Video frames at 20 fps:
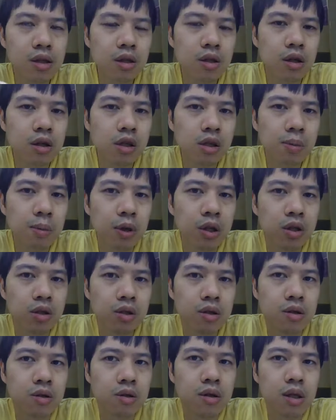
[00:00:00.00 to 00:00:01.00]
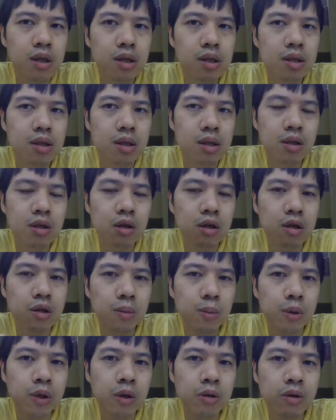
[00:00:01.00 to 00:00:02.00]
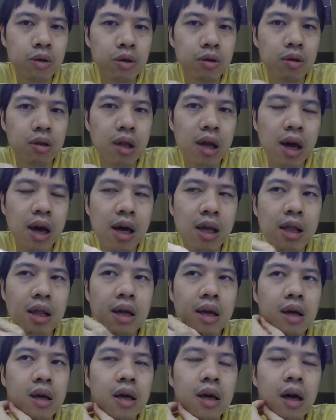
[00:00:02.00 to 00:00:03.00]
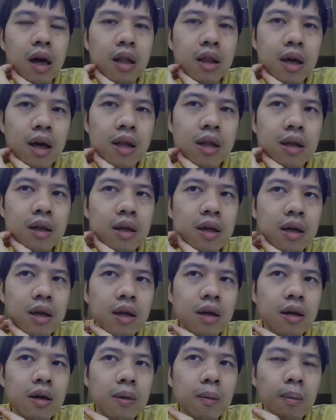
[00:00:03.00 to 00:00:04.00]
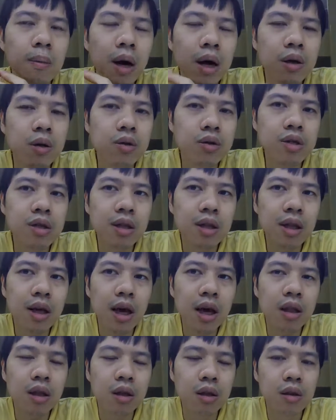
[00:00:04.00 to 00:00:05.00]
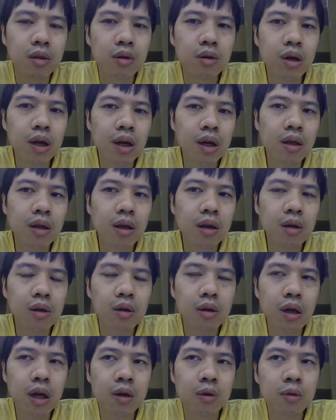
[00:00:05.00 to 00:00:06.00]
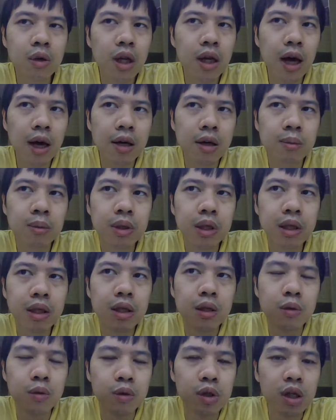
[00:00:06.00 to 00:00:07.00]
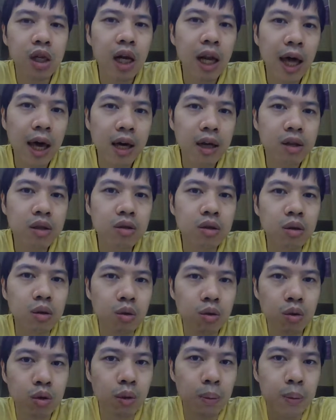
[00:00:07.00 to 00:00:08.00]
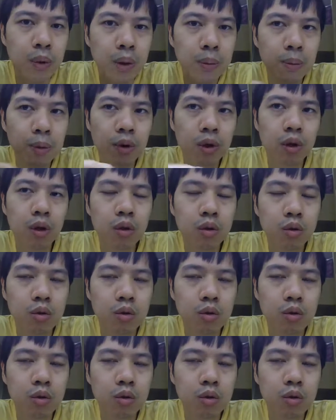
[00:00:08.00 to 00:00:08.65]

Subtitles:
corresponds to this corresponds to that, and then by using that you can reliably relate to the people